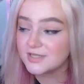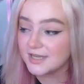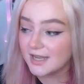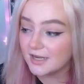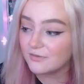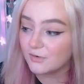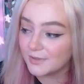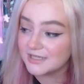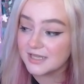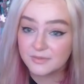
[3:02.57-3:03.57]
in any room
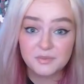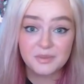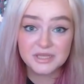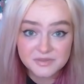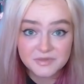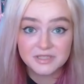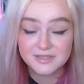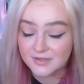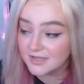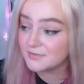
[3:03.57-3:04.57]
except a basement,
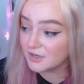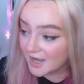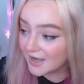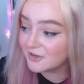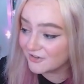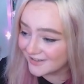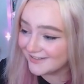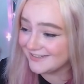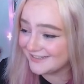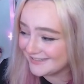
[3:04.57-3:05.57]
so that's pretty
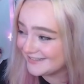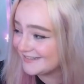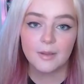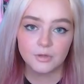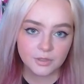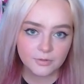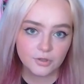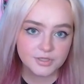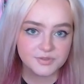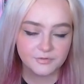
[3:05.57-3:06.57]
accurate. I'm gonna be
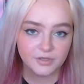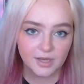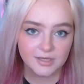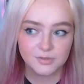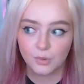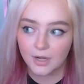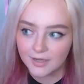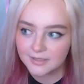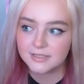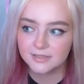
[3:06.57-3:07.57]
honest with you guys, when
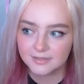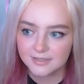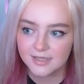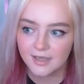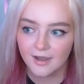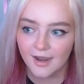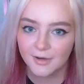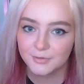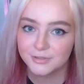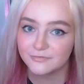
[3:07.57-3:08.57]
I seen this kit
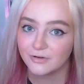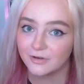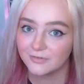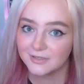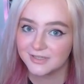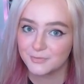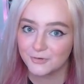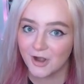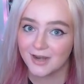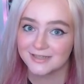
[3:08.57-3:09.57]
I was very
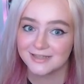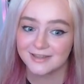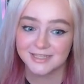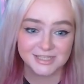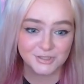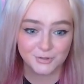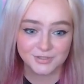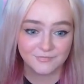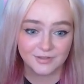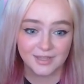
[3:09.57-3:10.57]
surprised that this is not
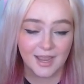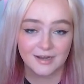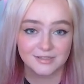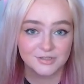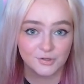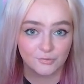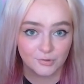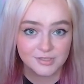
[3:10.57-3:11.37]
something they added to Grown